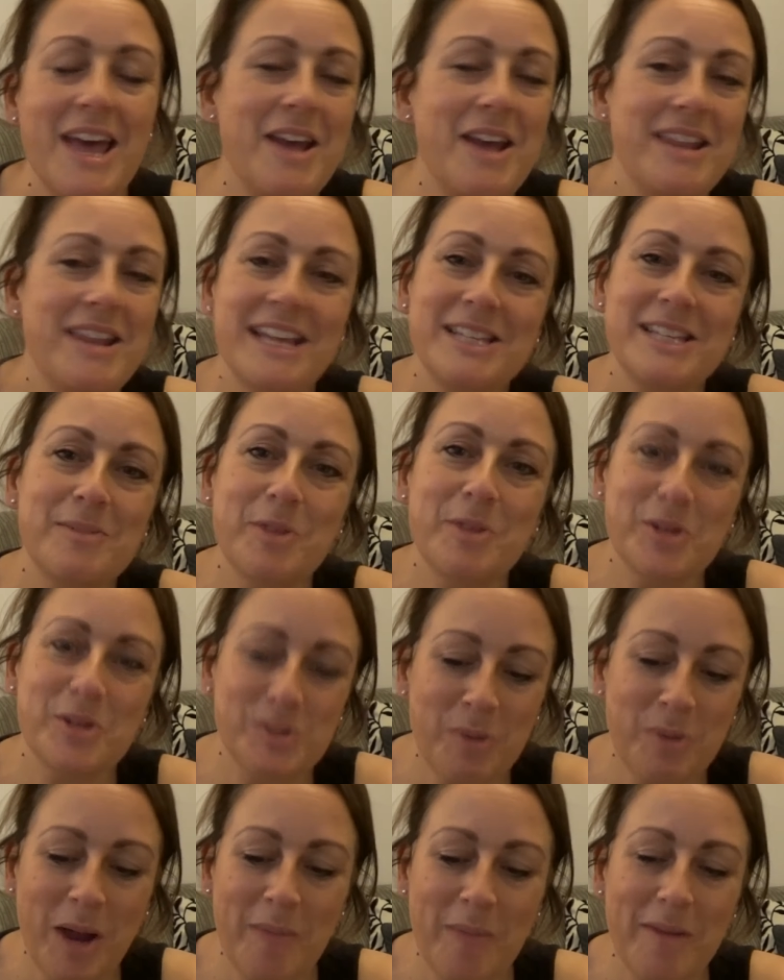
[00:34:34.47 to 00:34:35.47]
Next time we go to
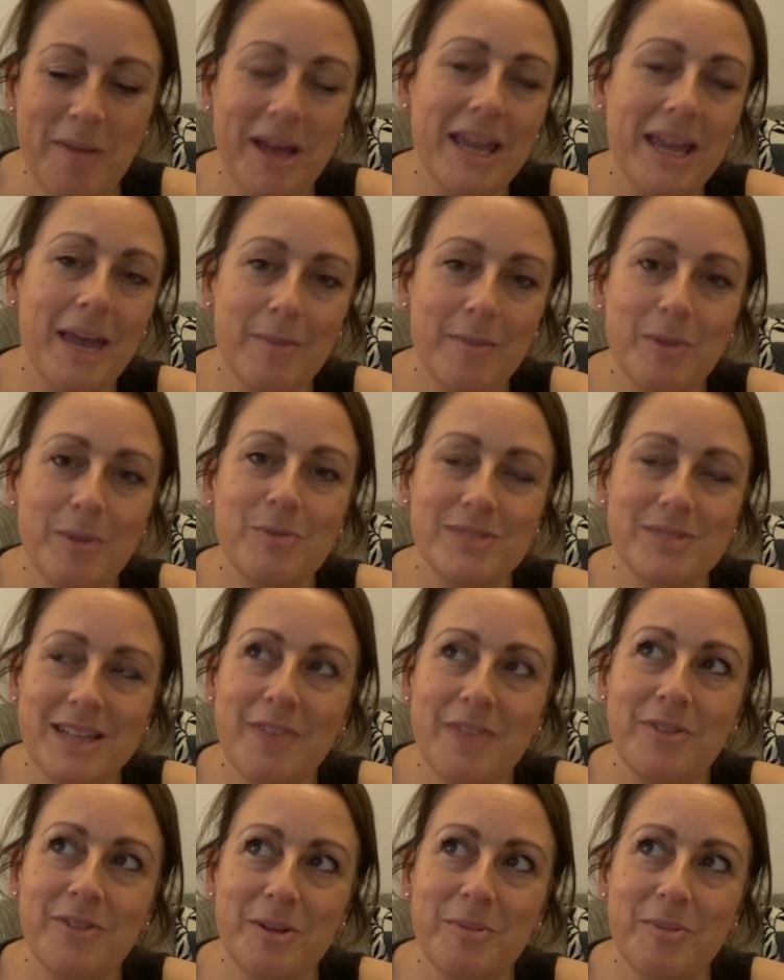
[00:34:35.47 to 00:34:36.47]
Primark, Emily will
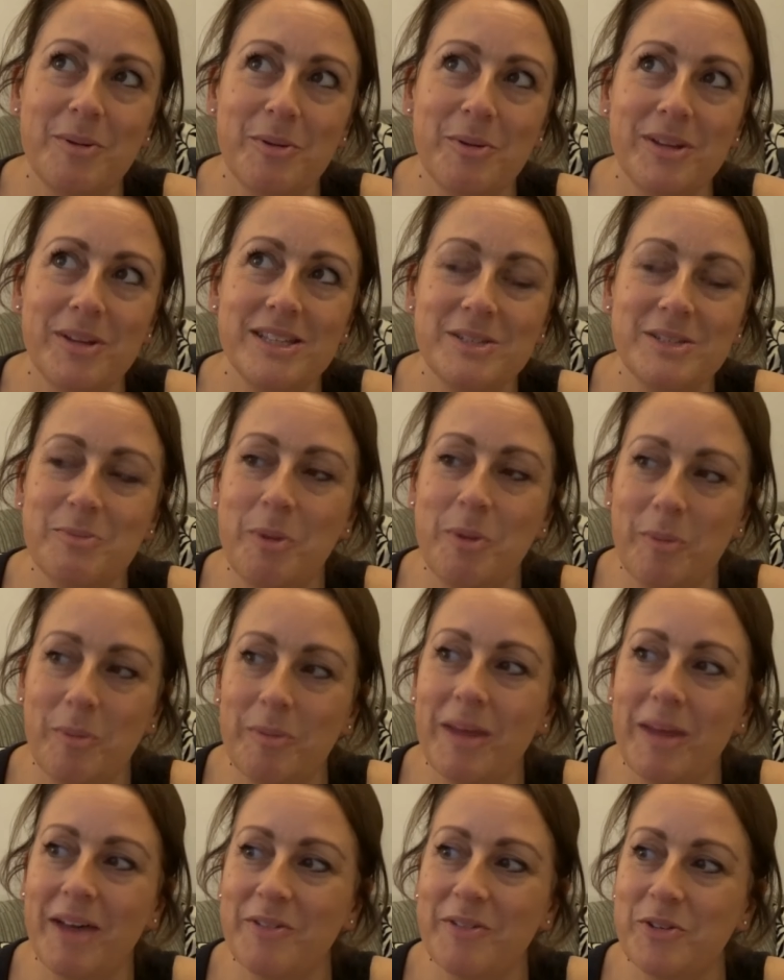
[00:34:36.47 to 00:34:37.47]
definitely be wanting to
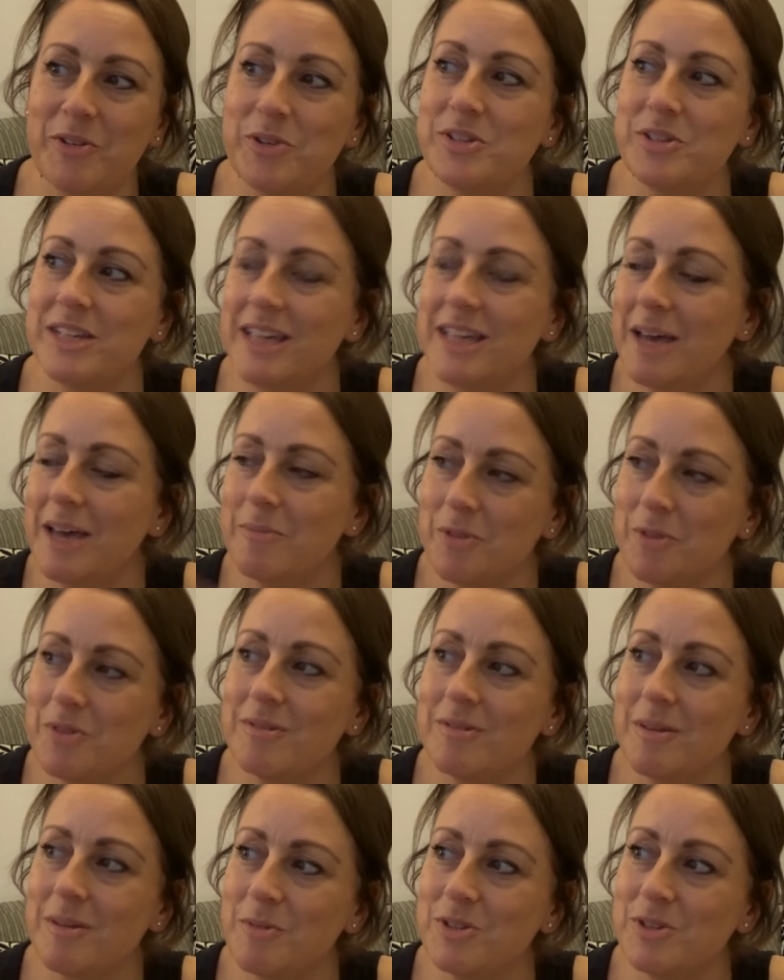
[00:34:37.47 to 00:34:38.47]
probably have a hoodie. I'm
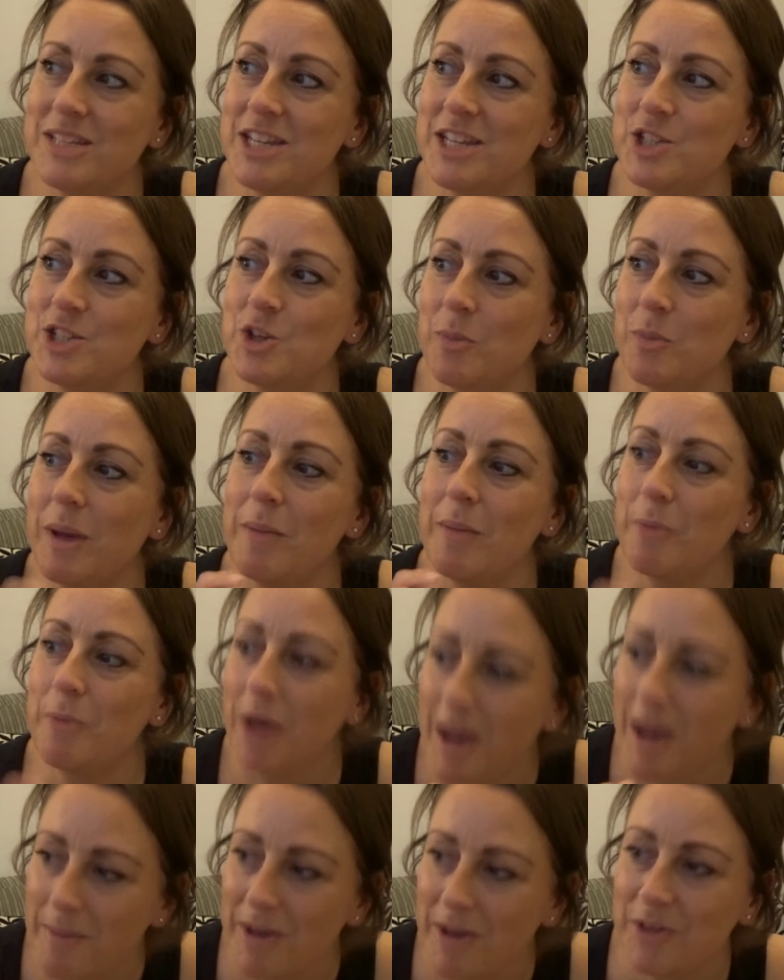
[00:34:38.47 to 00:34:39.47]
not saying she's not buying
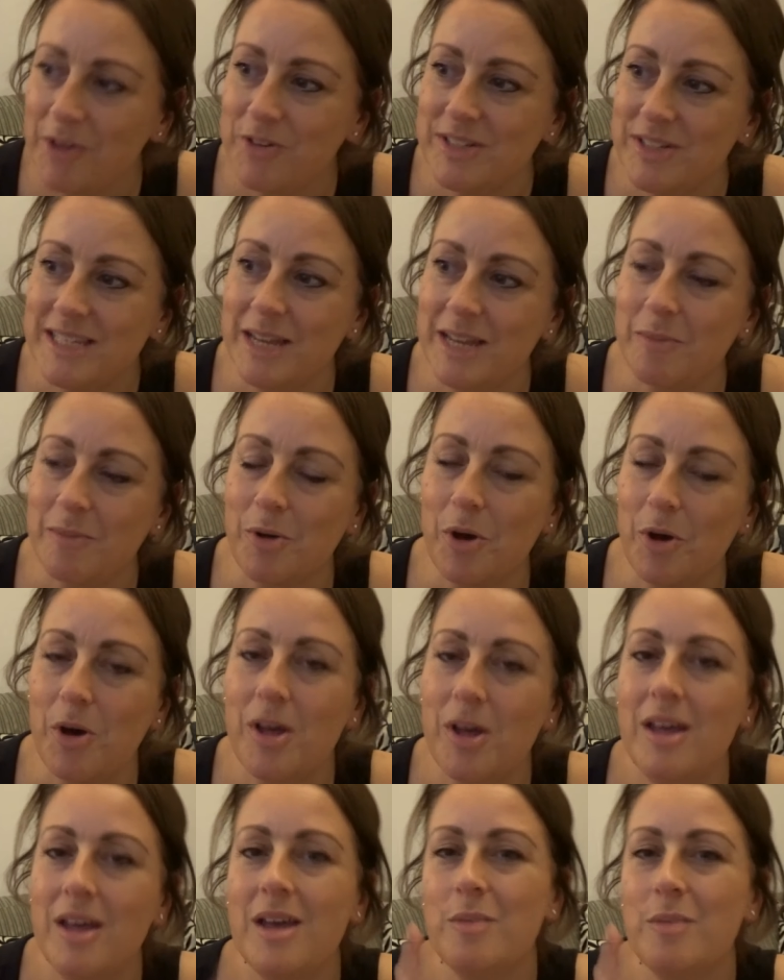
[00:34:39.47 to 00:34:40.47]
Primark hoodies anymore,
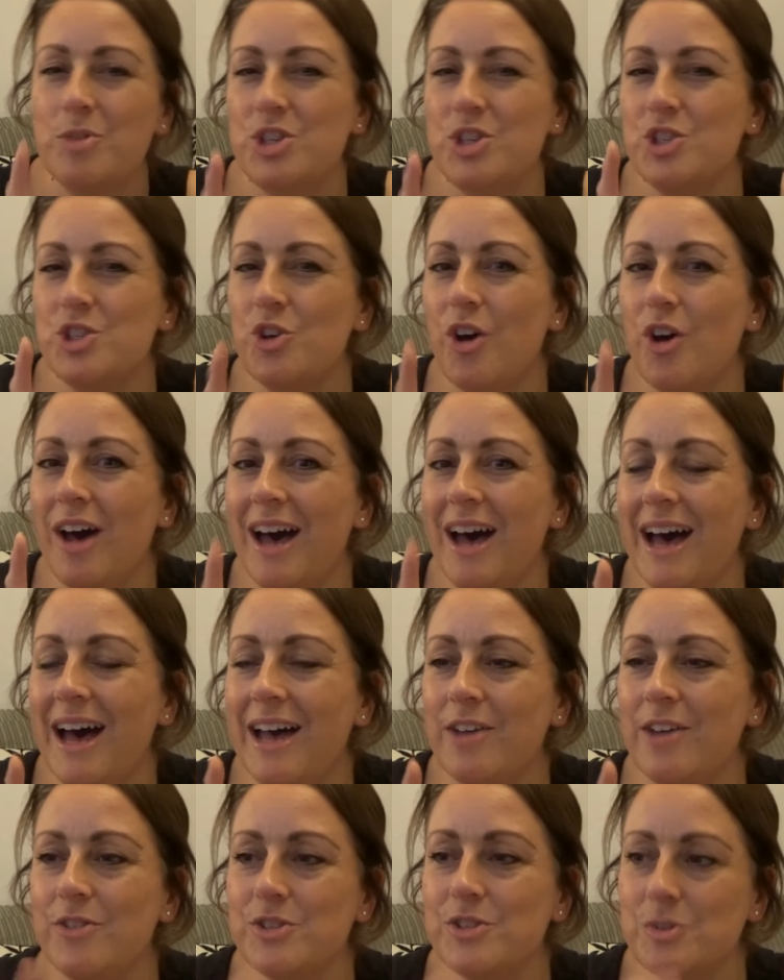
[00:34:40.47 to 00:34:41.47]
but she's got her
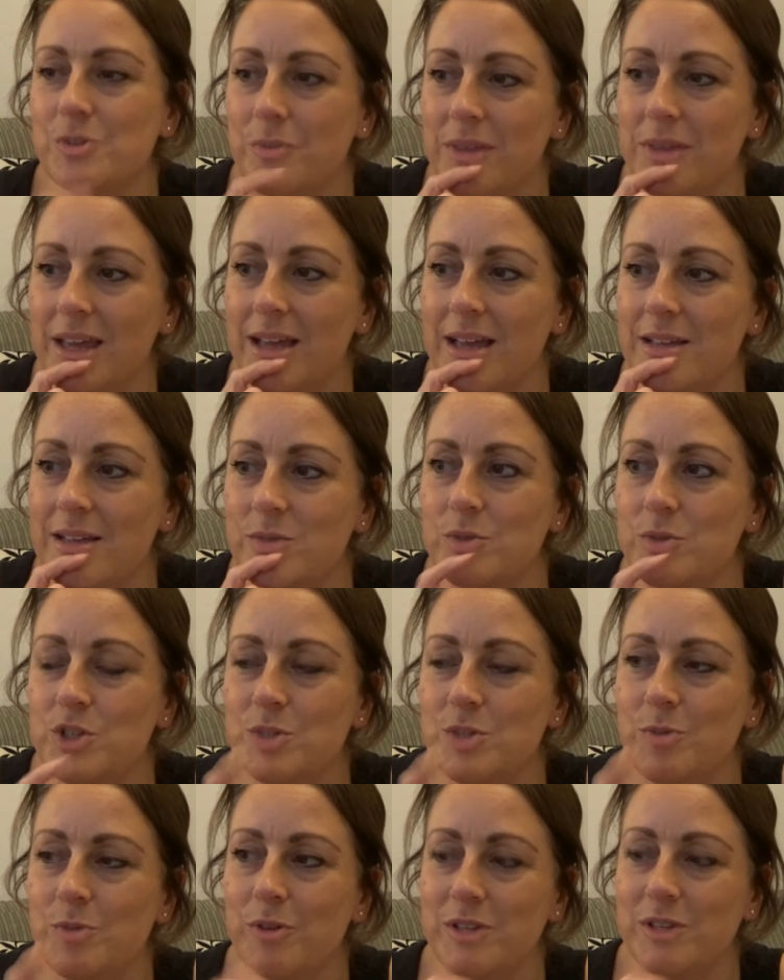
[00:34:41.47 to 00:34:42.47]
eye on something else, which
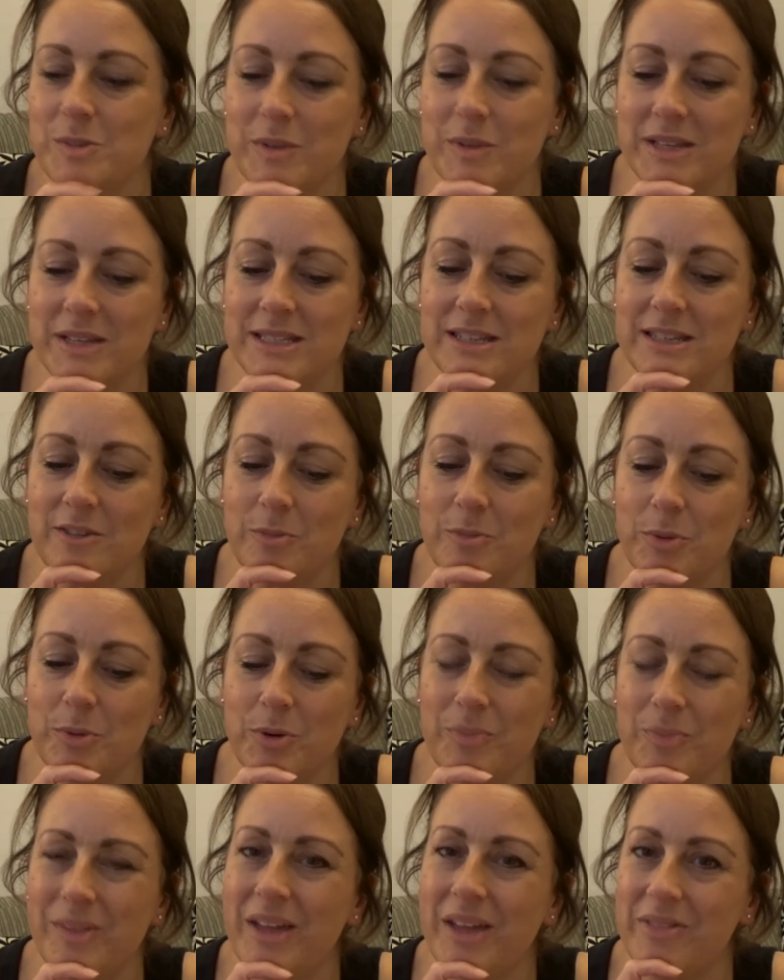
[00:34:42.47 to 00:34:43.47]
is more expensive.
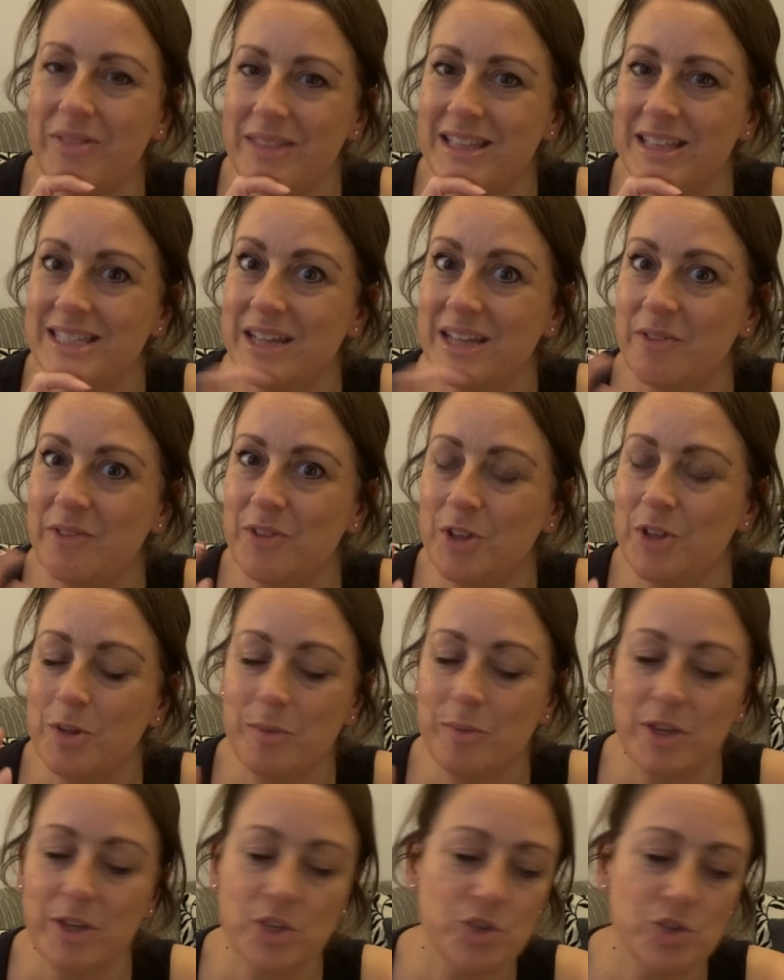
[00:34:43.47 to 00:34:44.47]
But I think that's definitely going
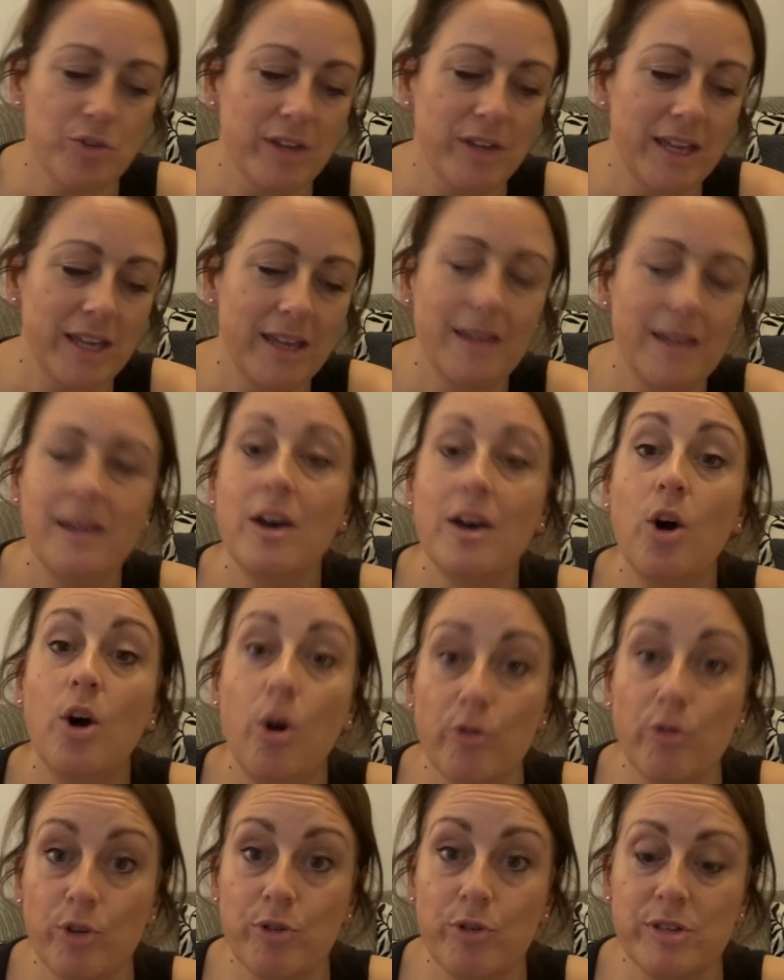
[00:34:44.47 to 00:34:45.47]
to be a treat
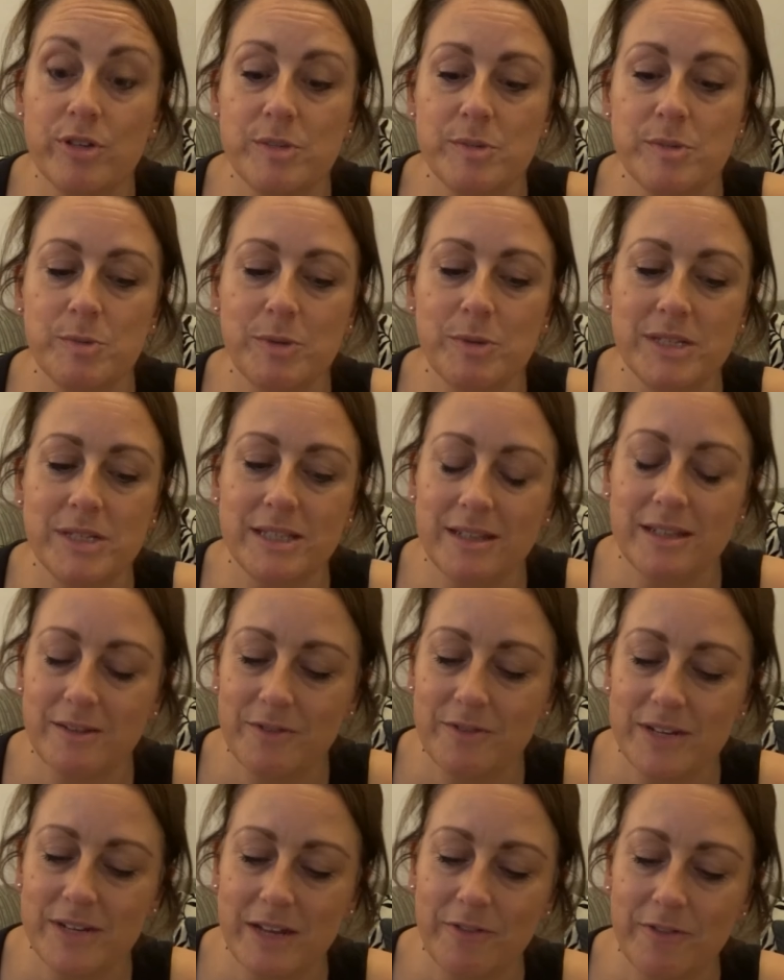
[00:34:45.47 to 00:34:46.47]
or a Christmas present
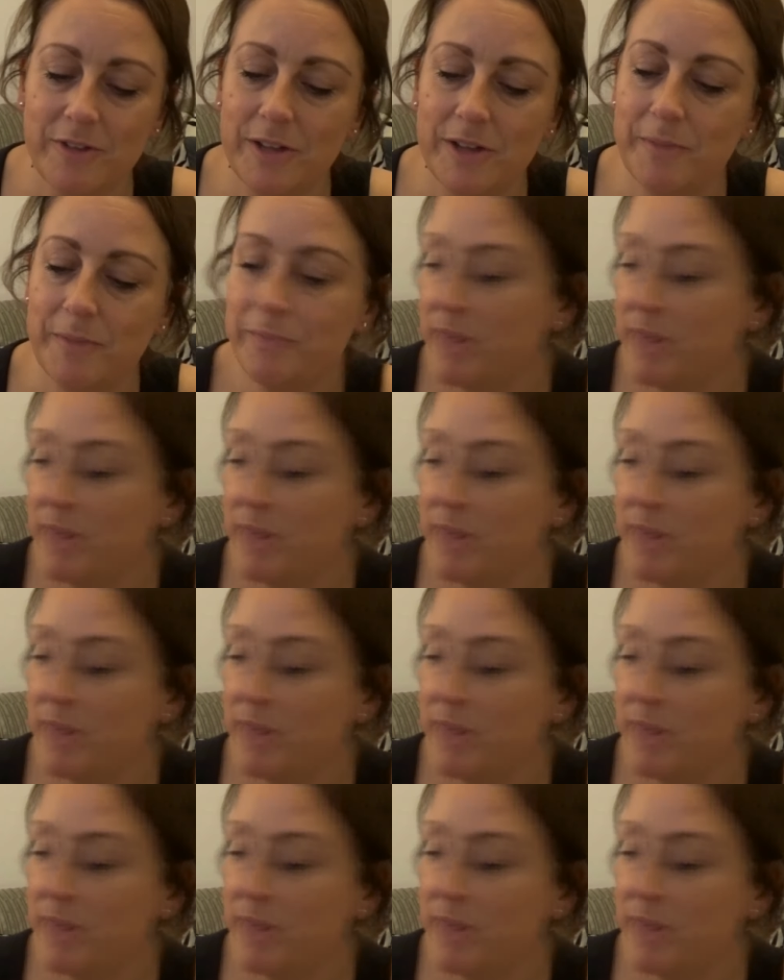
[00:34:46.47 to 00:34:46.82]
for definite.